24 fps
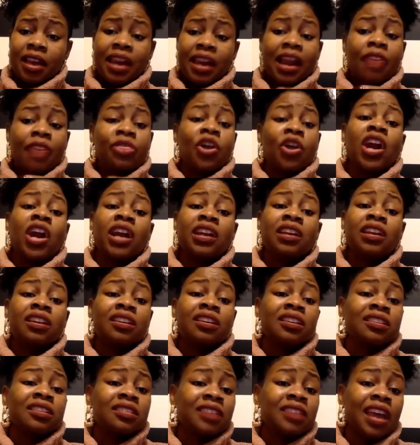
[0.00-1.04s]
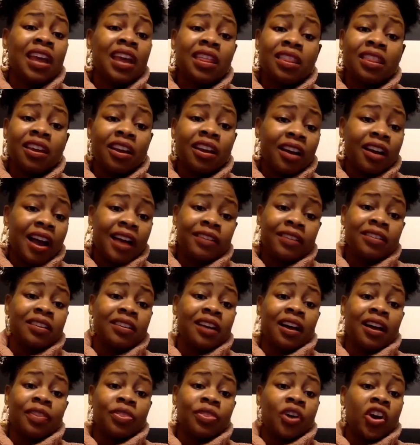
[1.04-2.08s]
I thought I needed to stay there.
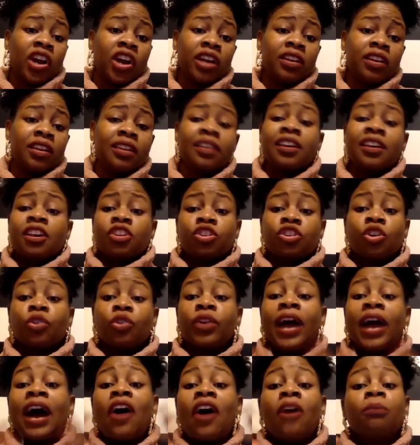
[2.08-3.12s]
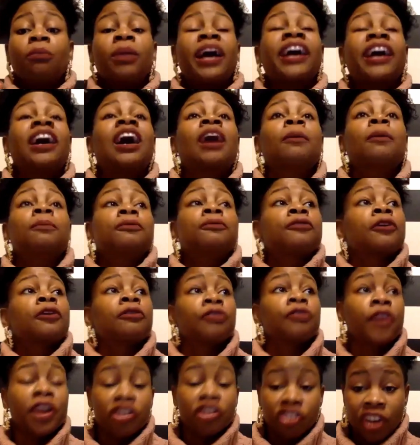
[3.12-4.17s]
I thought I needed, so now I'm like up for
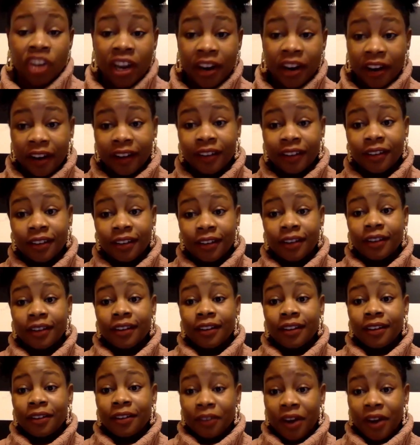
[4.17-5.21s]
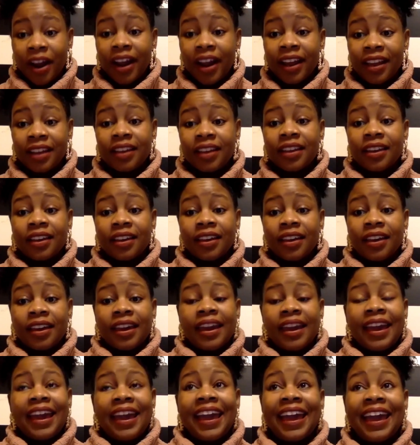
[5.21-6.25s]
fresh air, right?
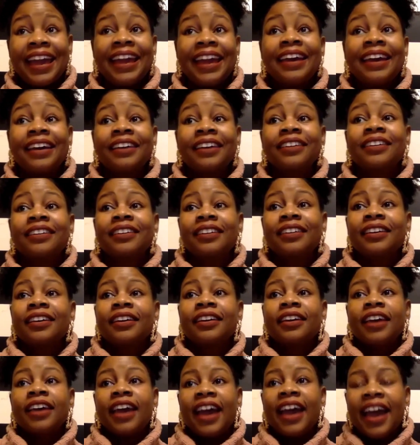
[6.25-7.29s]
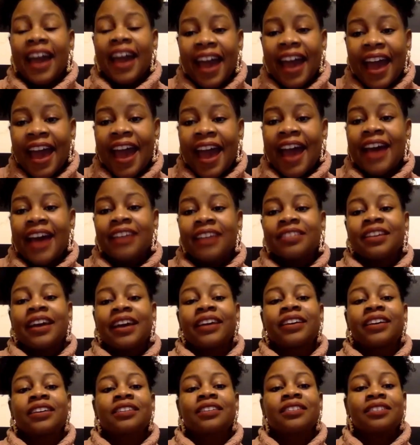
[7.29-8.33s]
Yeah. And as I
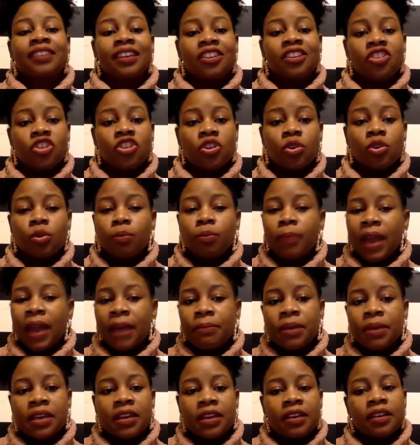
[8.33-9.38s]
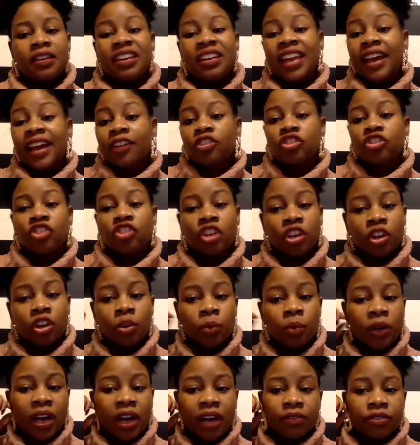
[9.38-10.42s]
continue, maybe next year
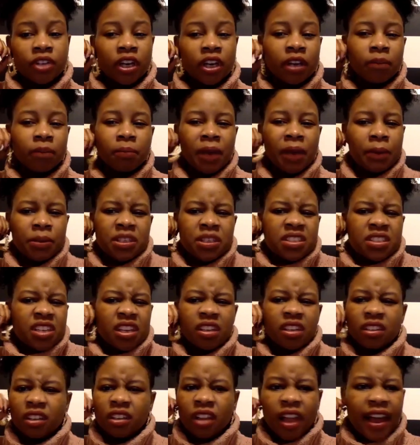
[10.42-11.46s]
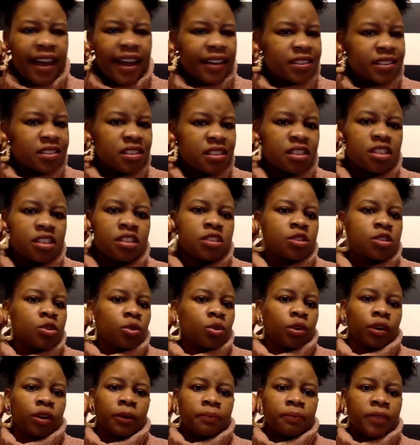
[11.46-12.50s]
when I've done maybe 10 classes
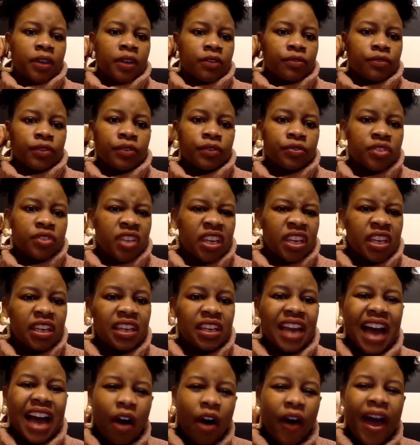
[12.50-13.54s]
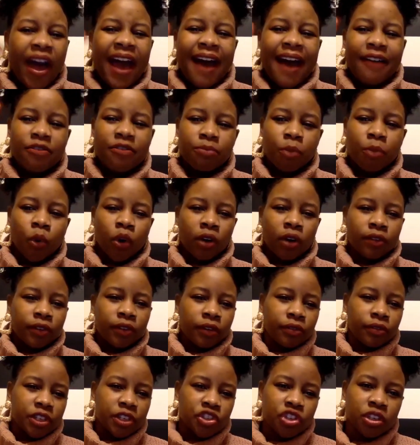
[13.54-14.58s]
or 15, I'll have more of a
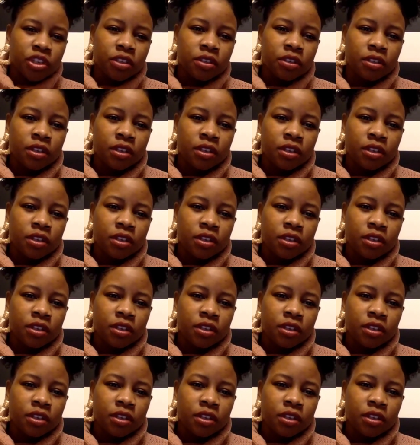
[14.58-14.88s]
vision.